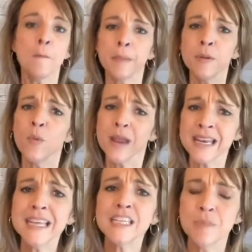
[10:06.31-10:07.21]
Maybe we
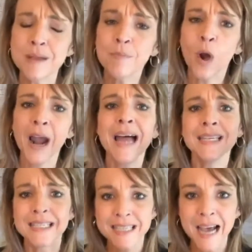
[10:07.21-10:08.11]
need to be more
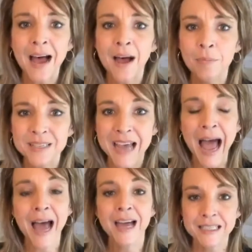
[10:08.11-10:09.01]
adept
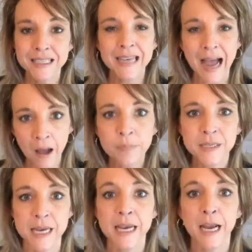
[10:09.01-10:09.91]
at
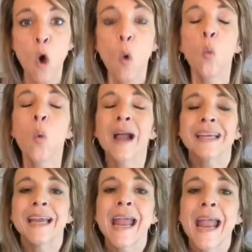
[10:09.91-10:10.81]
adapting
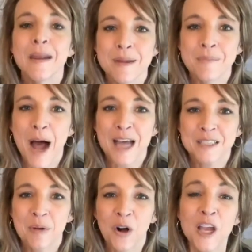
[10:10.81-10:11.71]
what can be
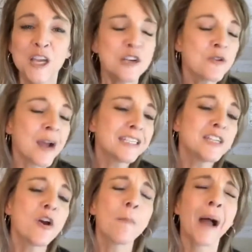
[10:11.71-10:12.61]
possible. You guys
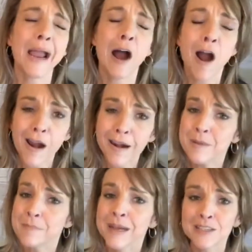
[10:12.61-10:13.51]
know my heart
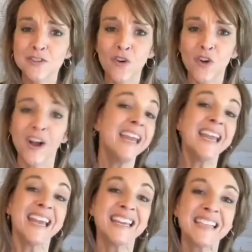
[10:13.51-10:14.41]
and my soul
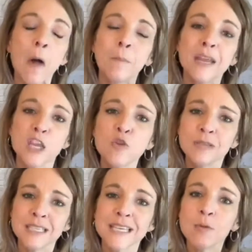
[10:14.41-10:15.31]
is helping you
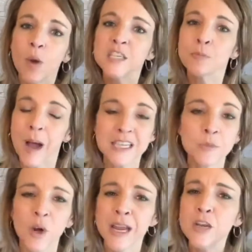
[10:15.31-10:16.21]
see what's
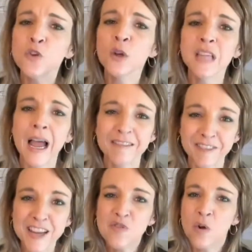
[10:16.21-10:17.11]
possible in your life,
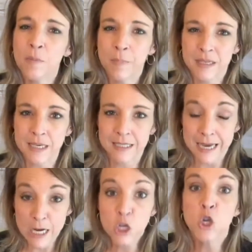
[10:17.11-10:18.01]
in your business,
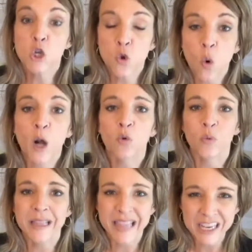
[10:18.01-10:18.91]
in your
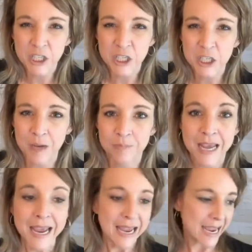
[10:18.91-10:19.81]
relationships,
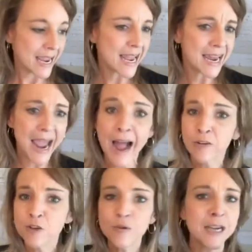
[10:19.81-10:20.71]
in how
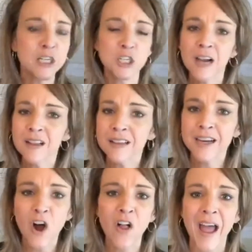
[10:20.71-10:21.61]
you can juggle
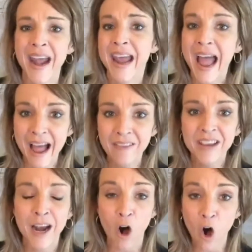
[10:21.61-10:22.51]
it all and have
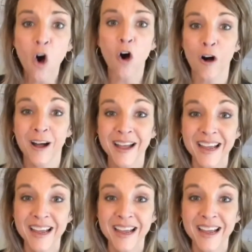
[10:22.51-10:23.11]
it all.